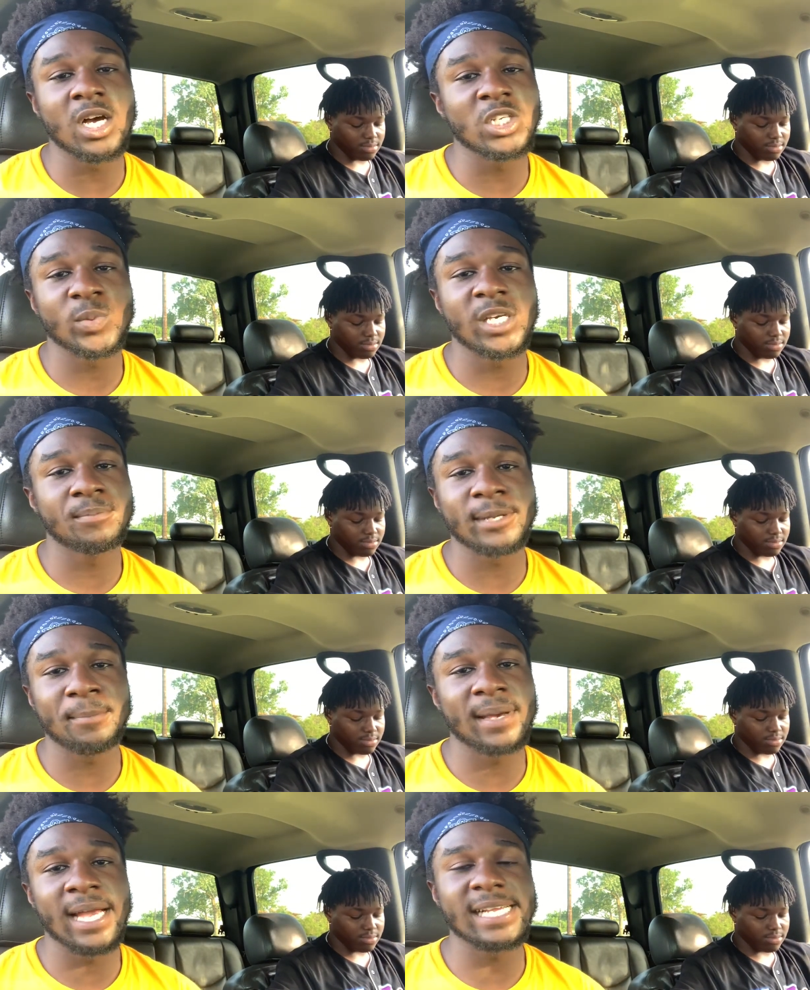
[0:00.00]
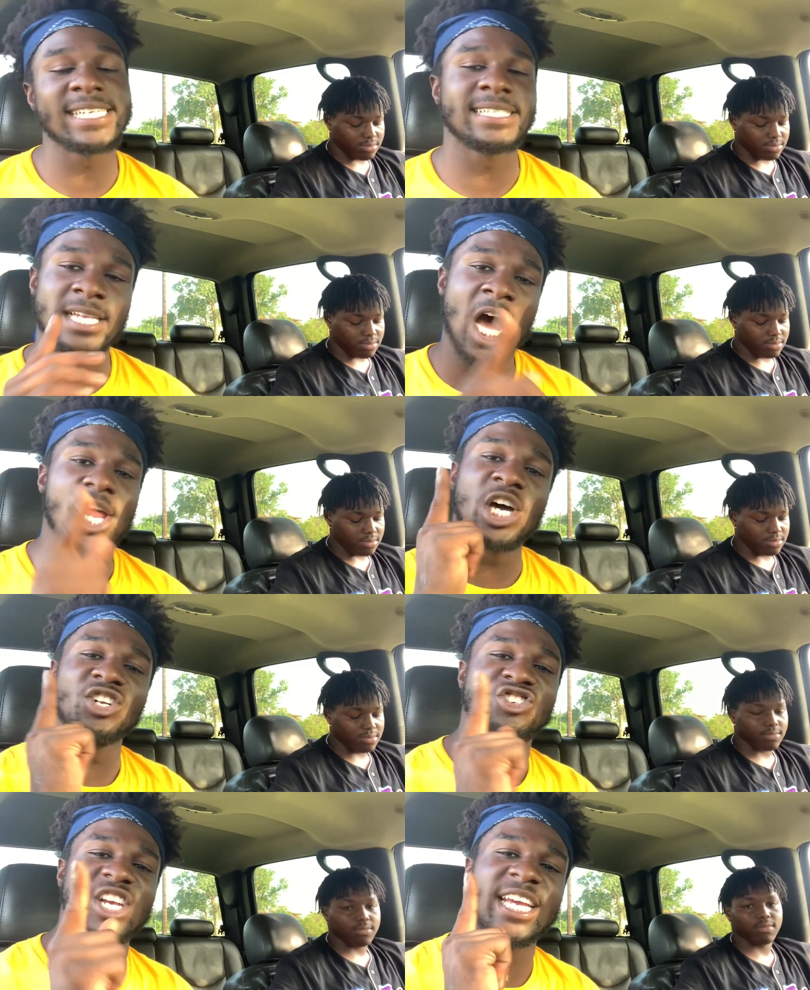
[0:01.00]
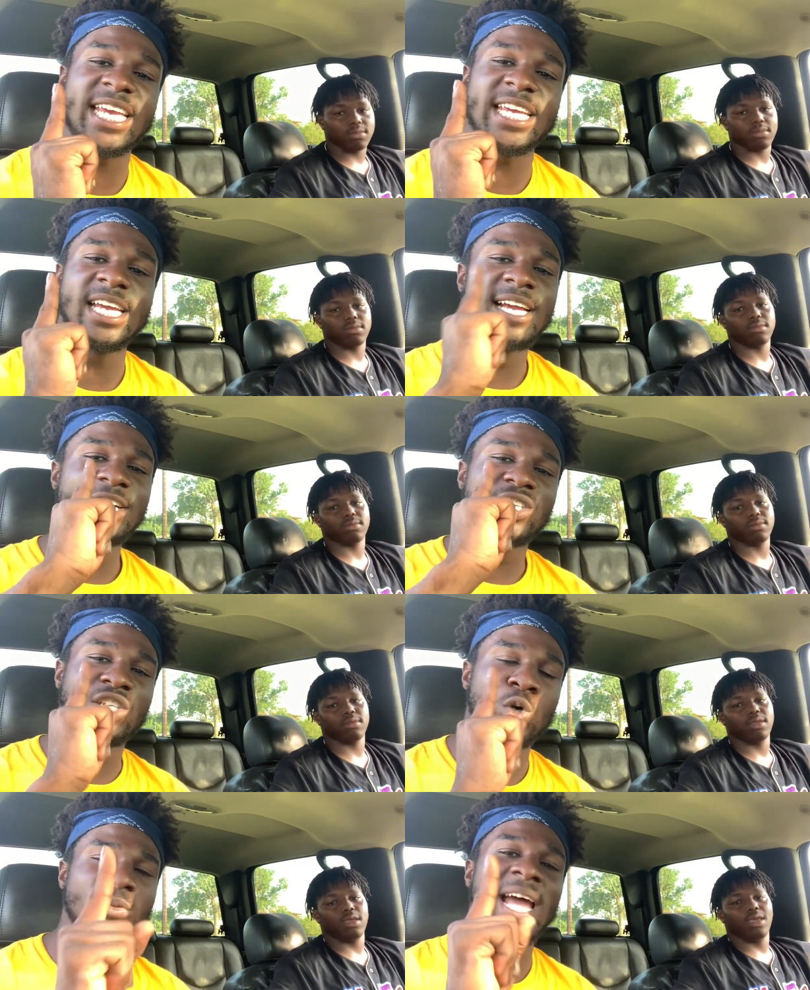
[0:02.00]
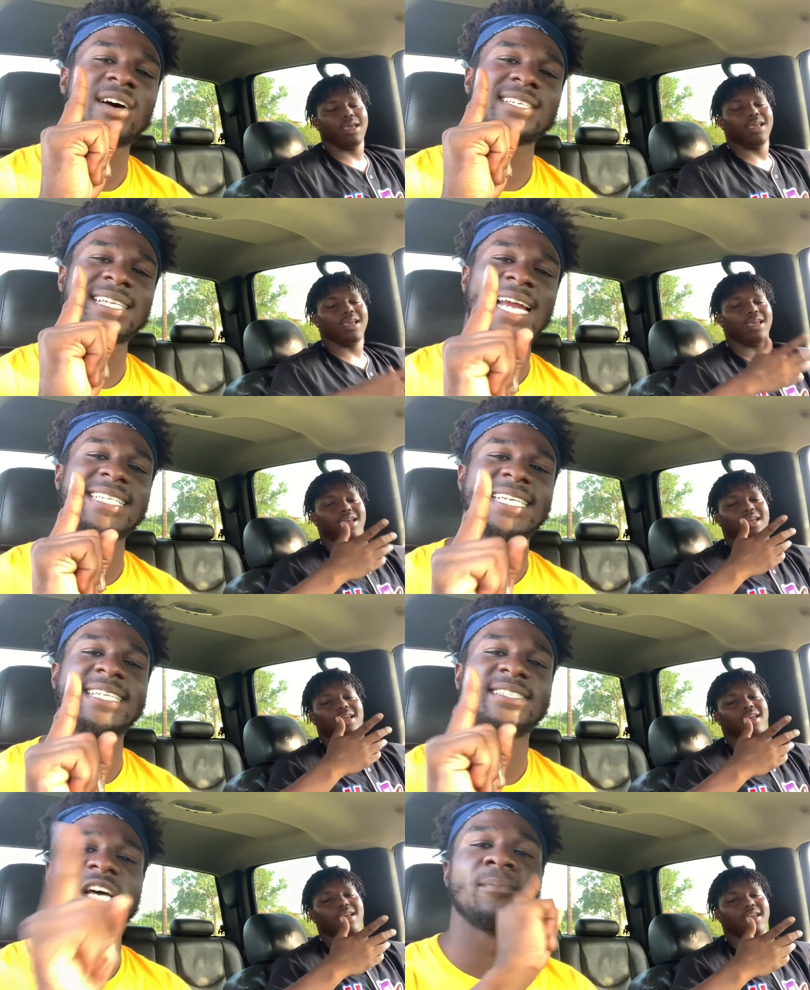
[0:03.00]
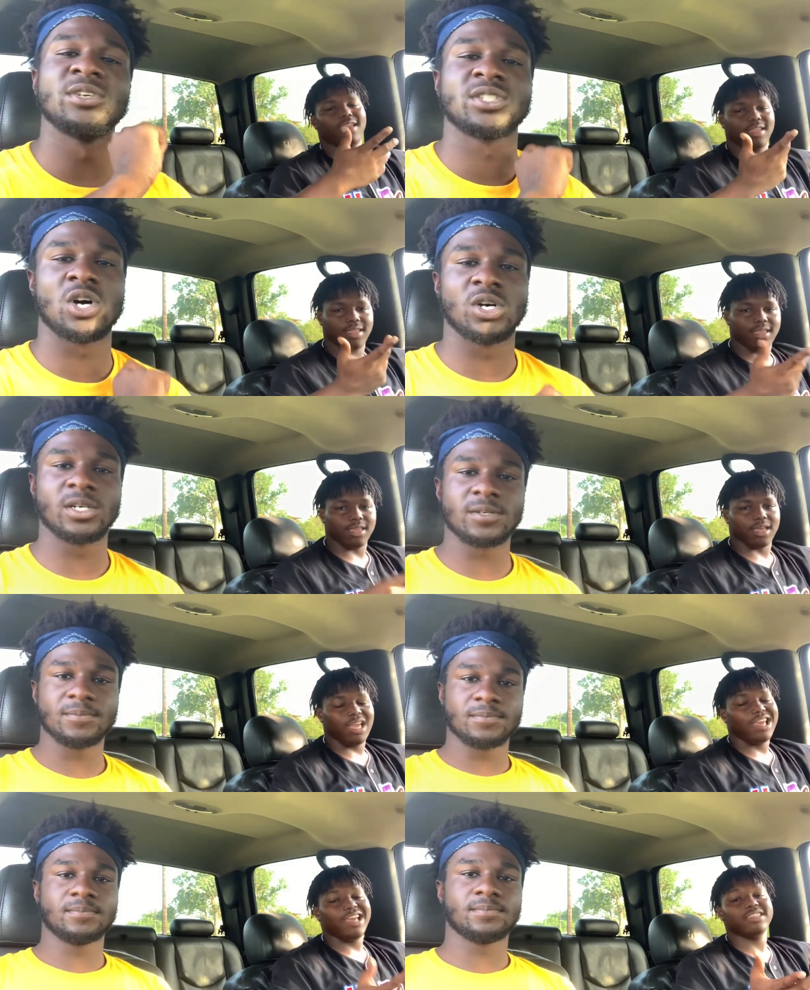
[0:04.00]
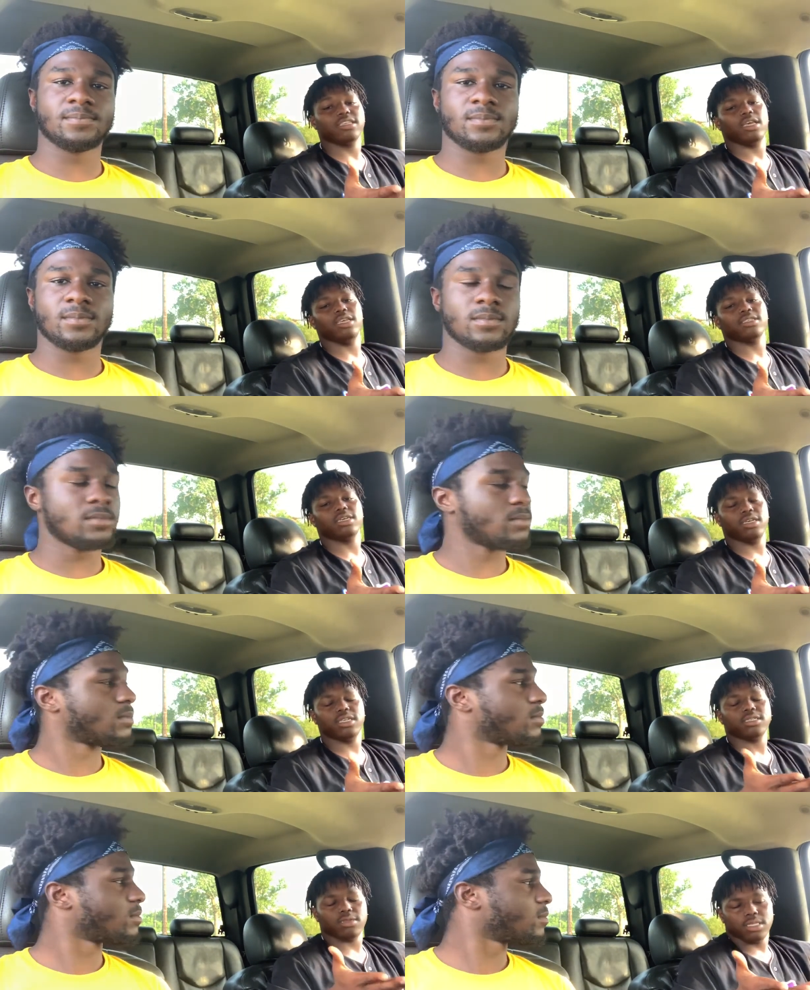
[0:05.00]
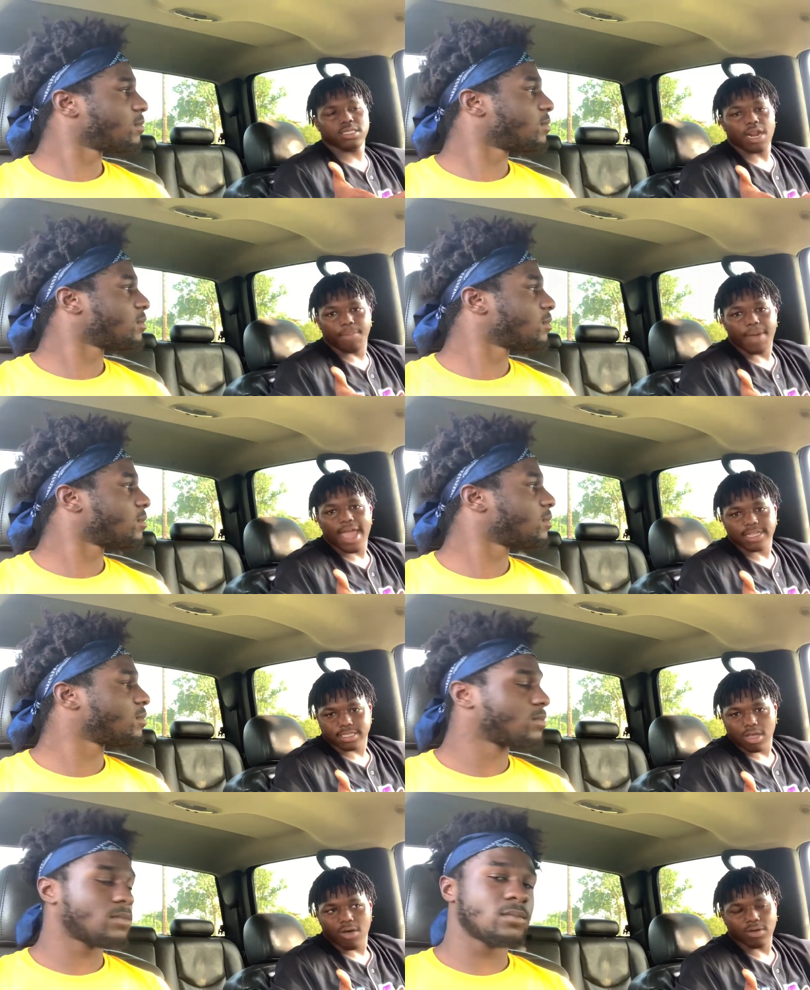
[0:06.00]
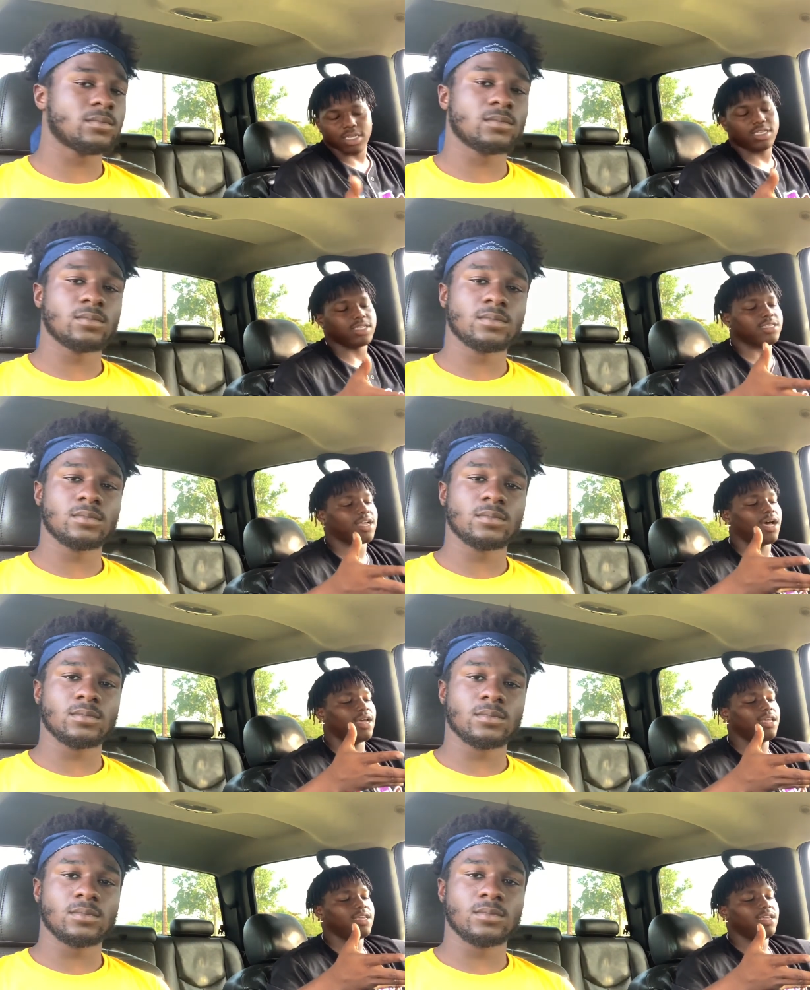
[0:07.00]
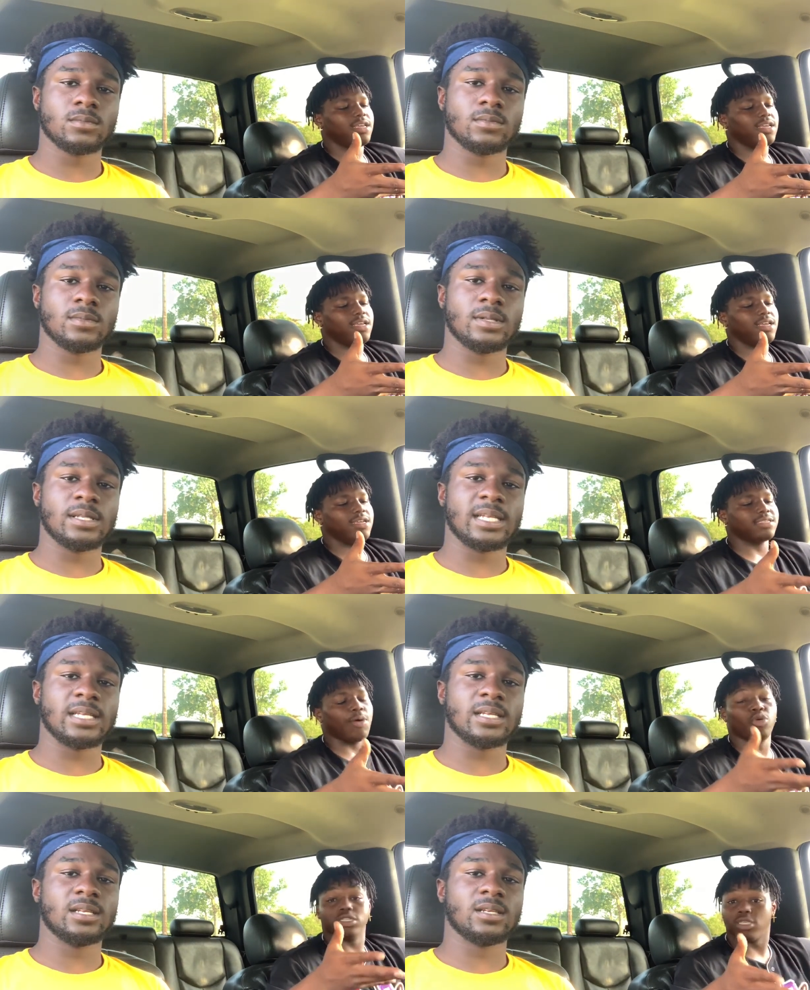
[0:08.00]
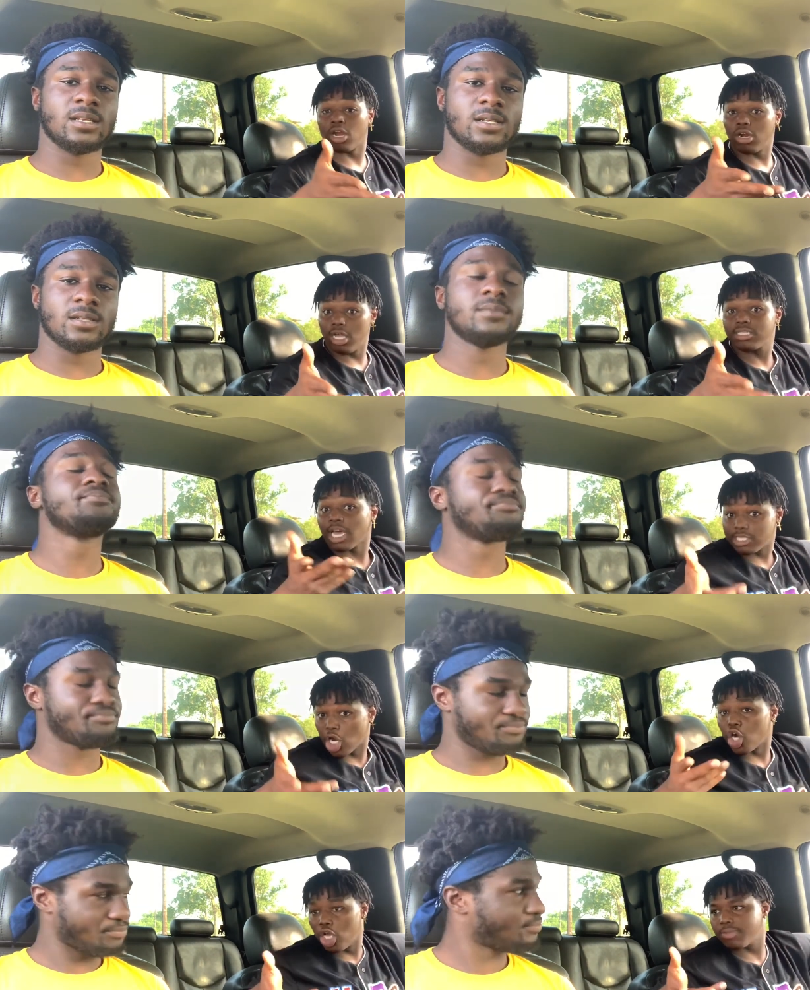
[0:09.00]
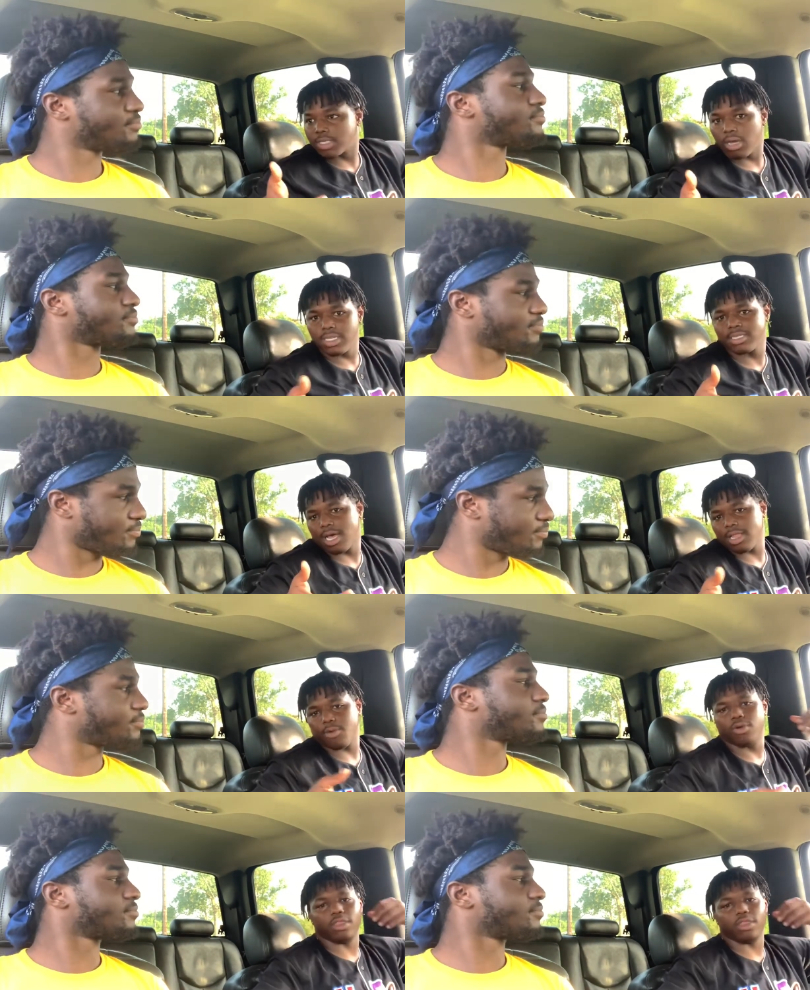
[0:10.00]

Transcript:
Speaker 1: songs we could play back. It's not a jiggy 2019 summer song. Yeah,
Speaker 2: it's a it's a good. It's a, it's not a bad song. It's just not it's not one to turn up. It's not a turn up song. It's not like one